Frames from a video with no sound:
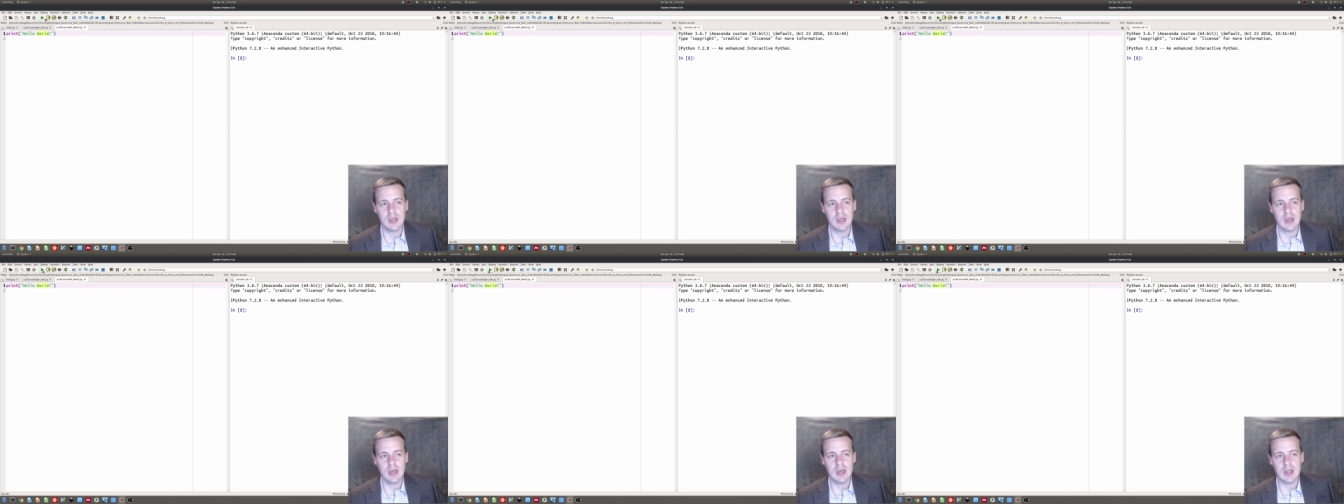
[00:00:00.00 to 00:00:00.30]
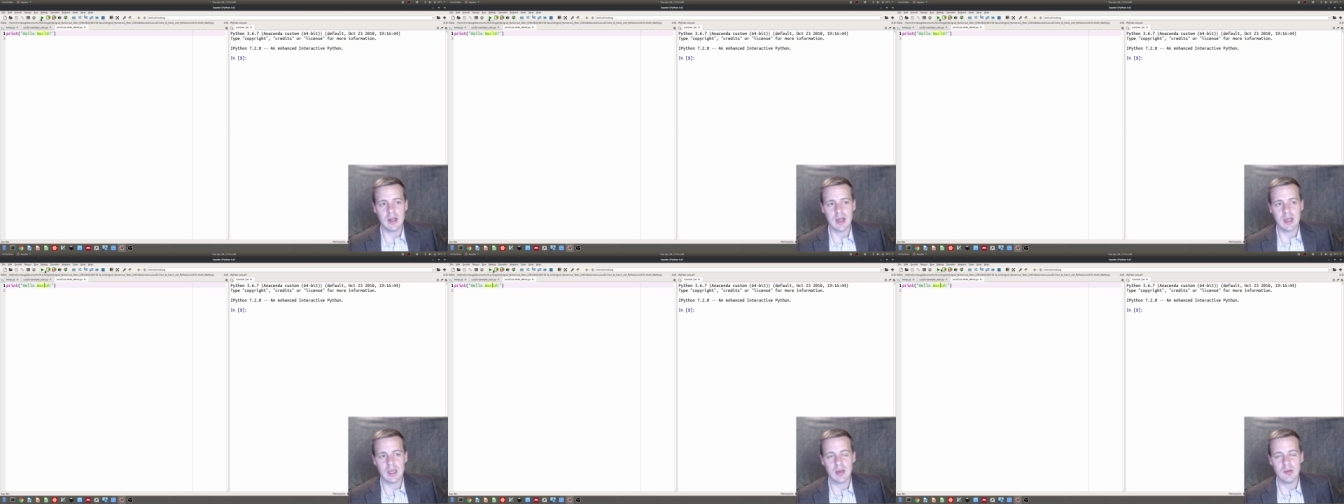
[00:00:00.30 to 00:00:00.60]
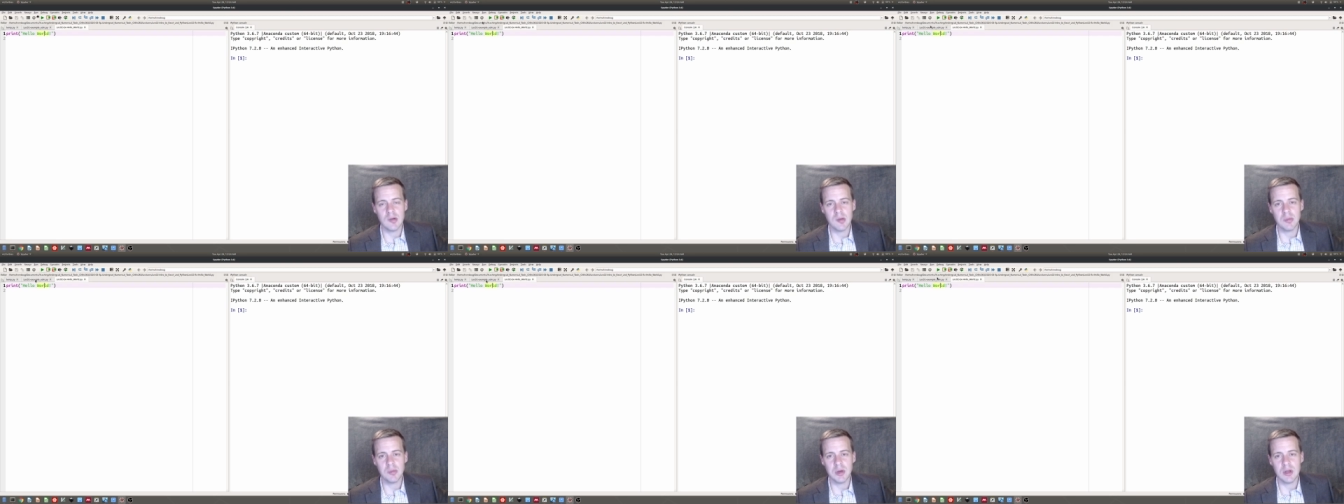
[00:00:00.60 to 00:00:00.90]
And I come
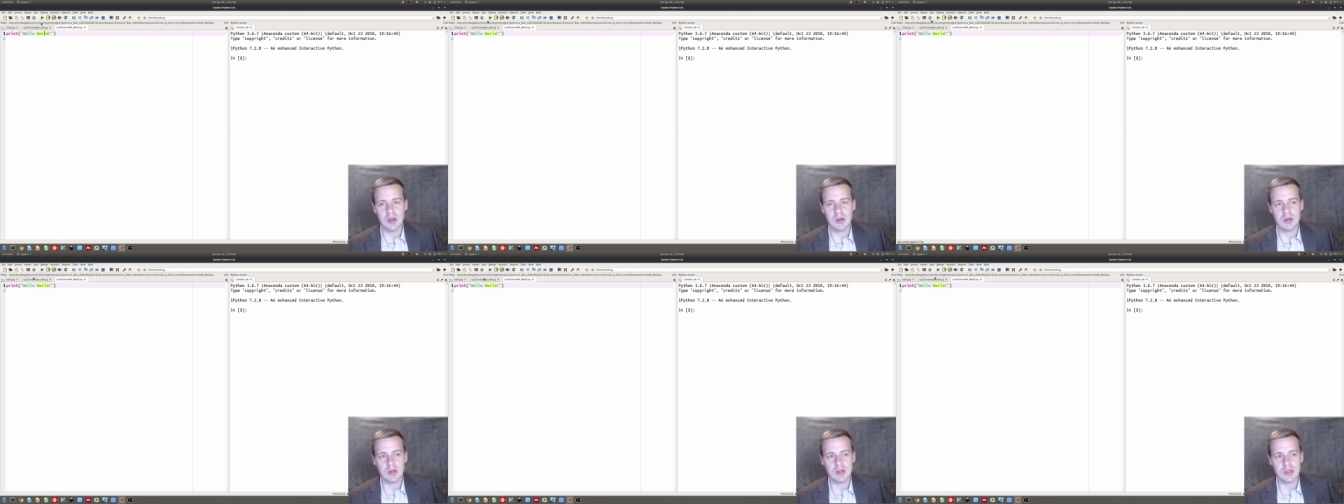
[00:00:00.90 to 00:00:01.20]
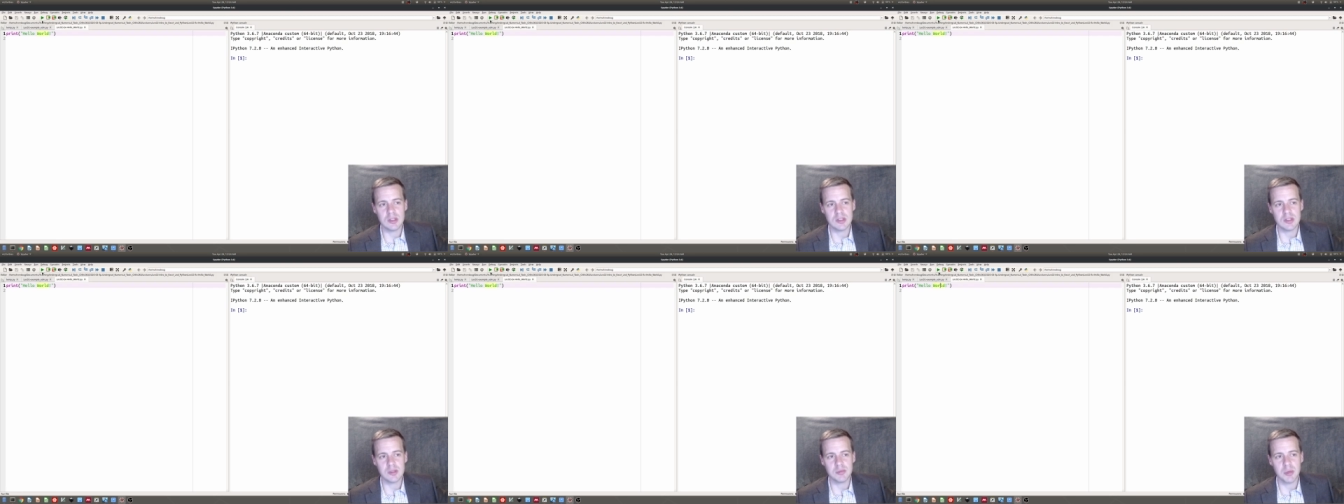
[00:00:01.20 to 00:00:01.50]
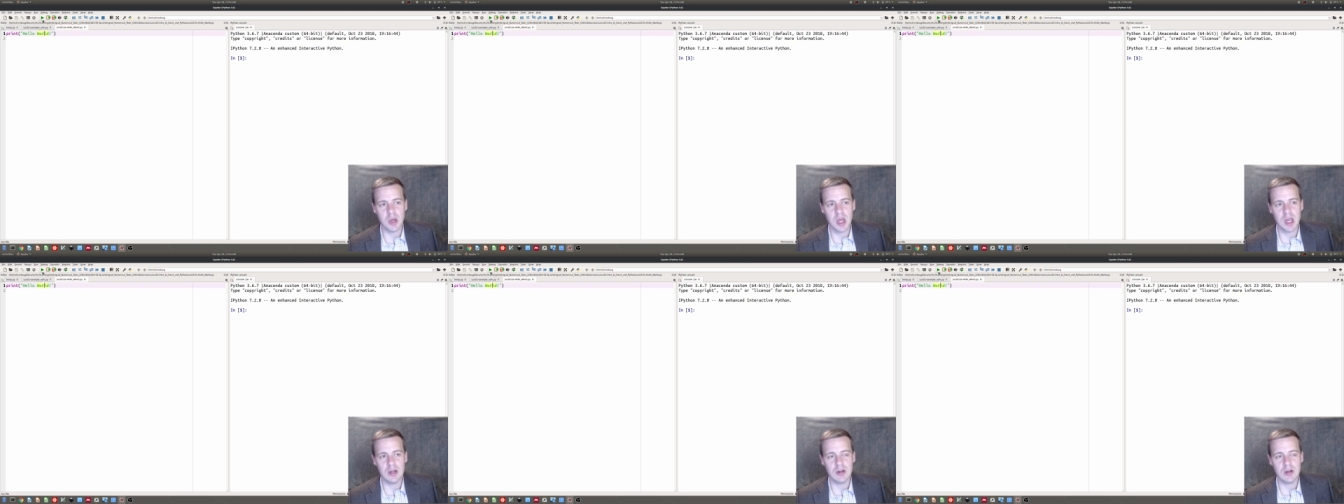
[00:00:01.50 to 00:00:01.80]
up here to
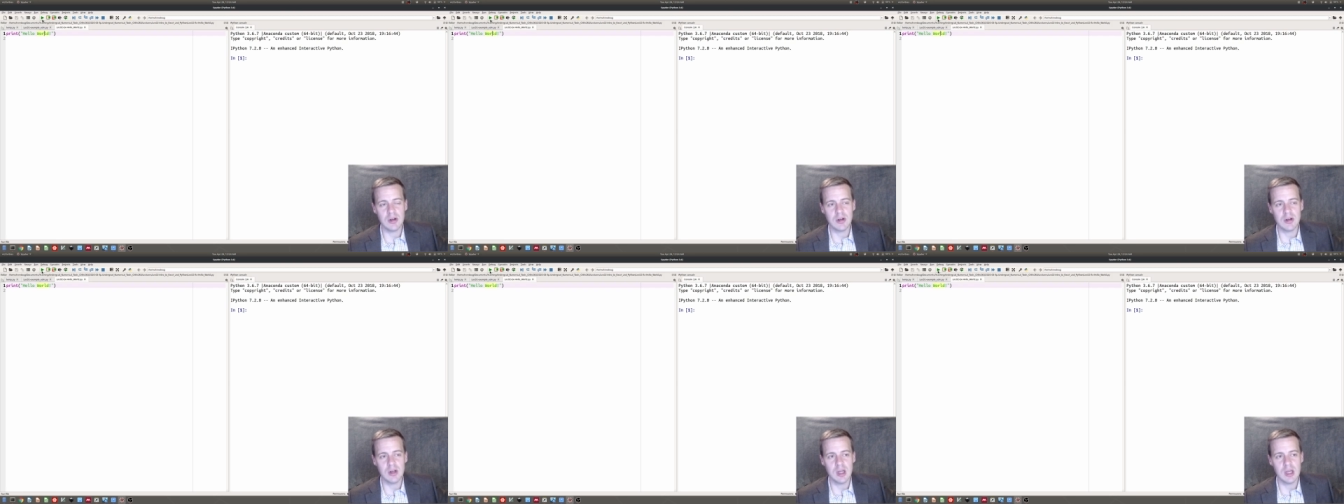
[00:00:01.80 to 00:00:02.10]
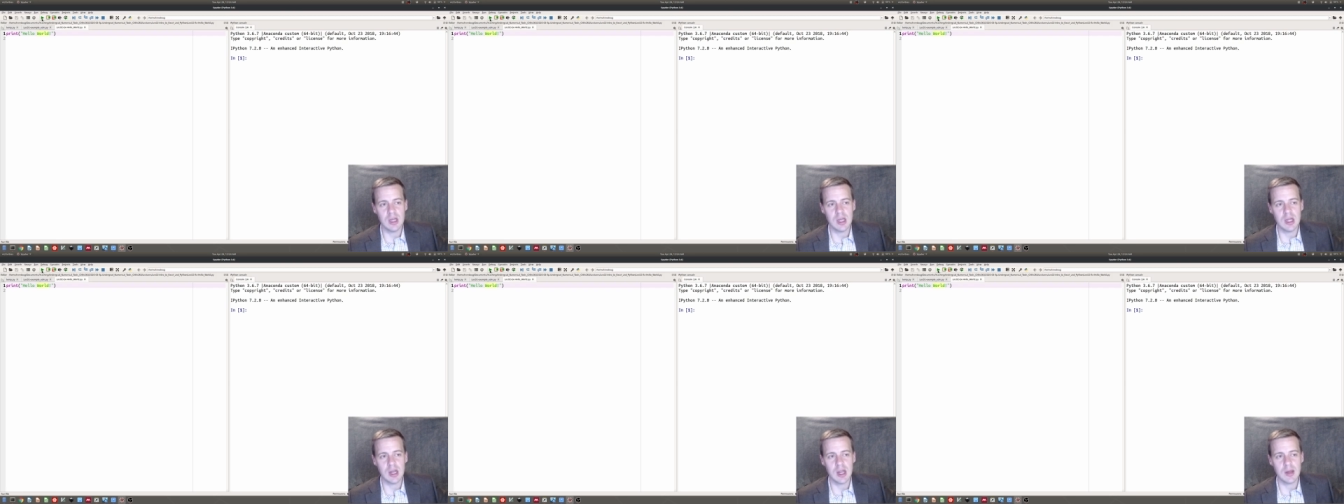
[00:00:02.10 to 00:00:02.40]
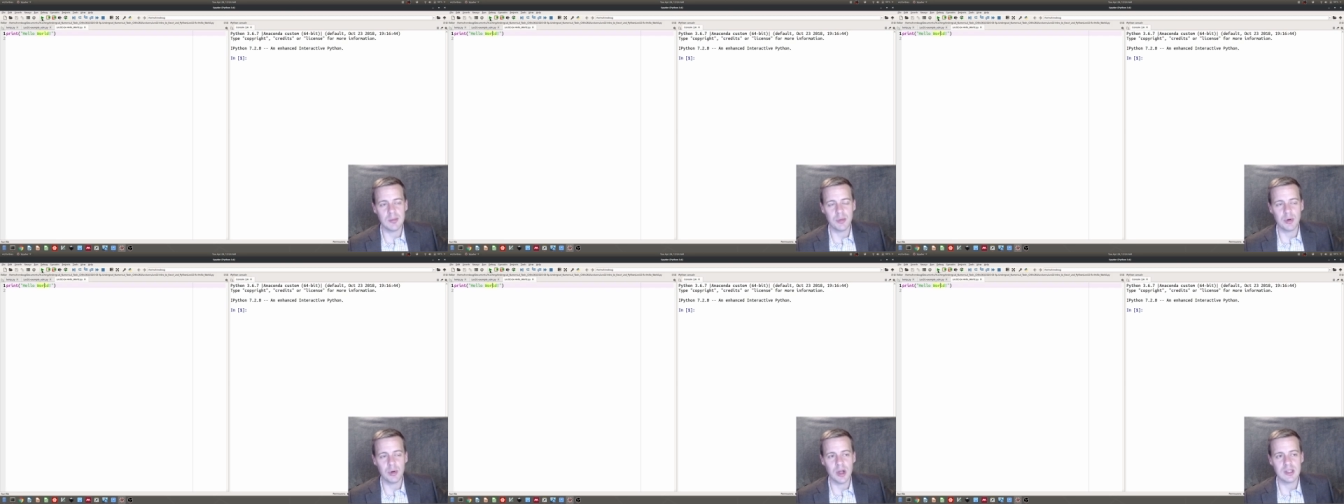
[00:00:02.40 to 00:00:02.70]
Spyder and I
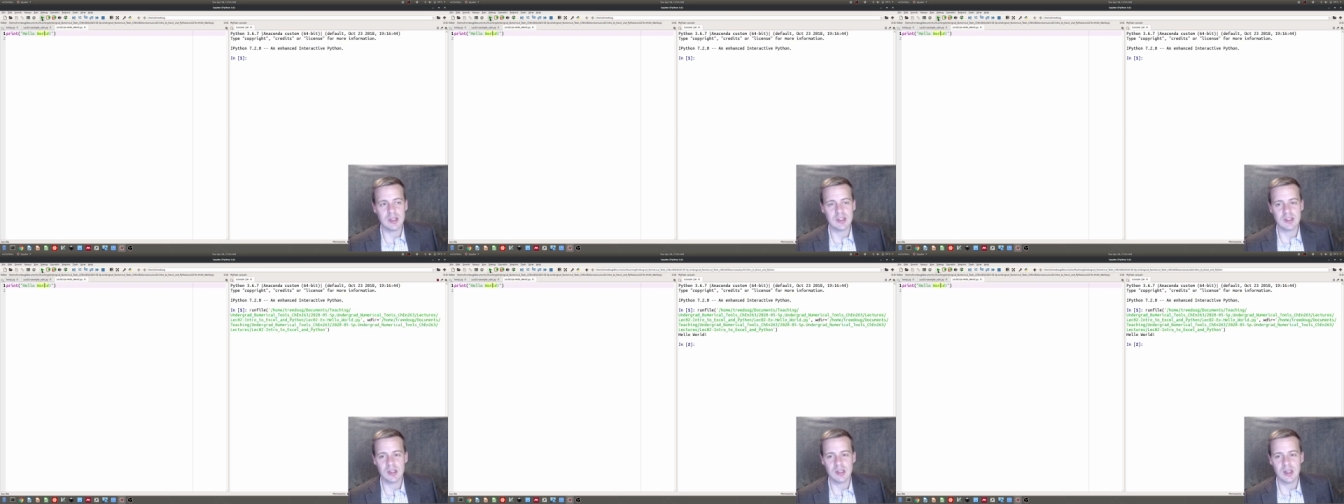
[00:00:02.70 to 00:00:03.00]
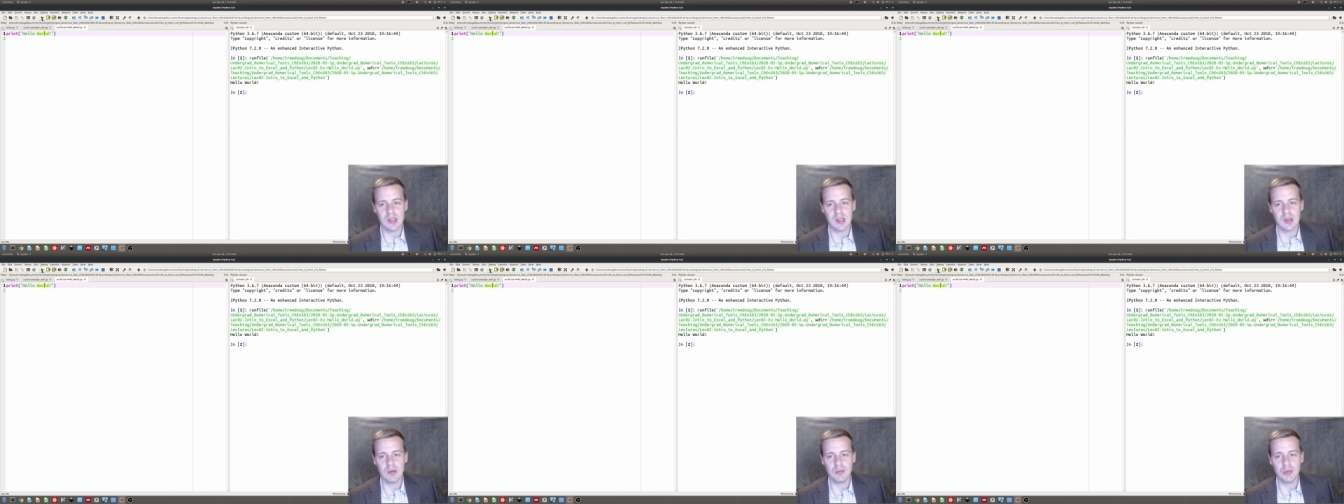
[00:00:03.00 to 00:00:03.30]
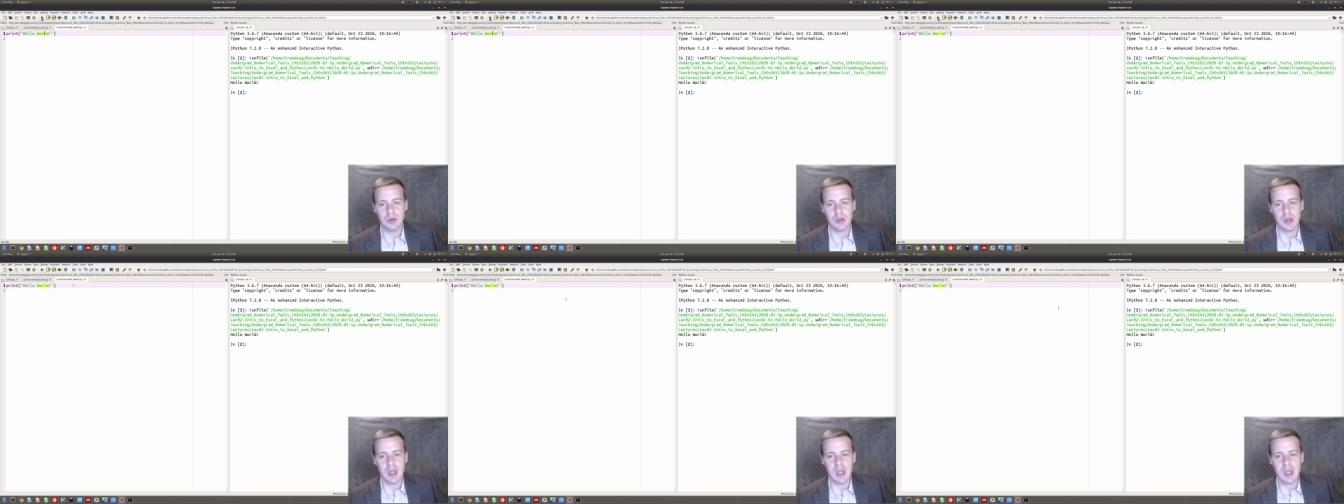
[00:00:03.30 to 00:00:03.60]
press
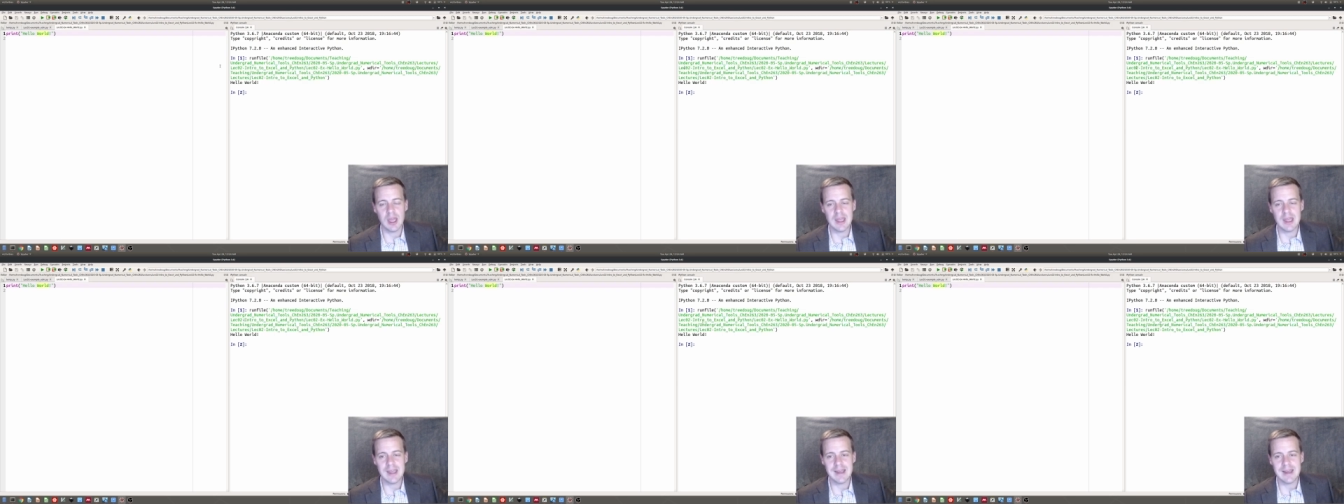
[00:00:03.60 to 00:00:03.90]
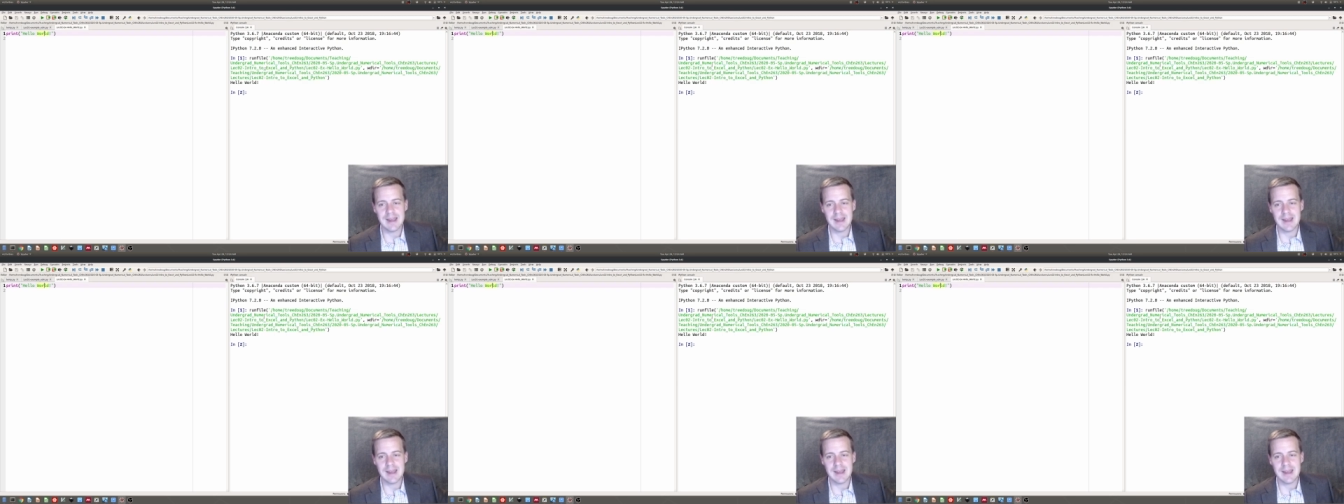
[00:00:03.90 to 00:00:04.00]
play,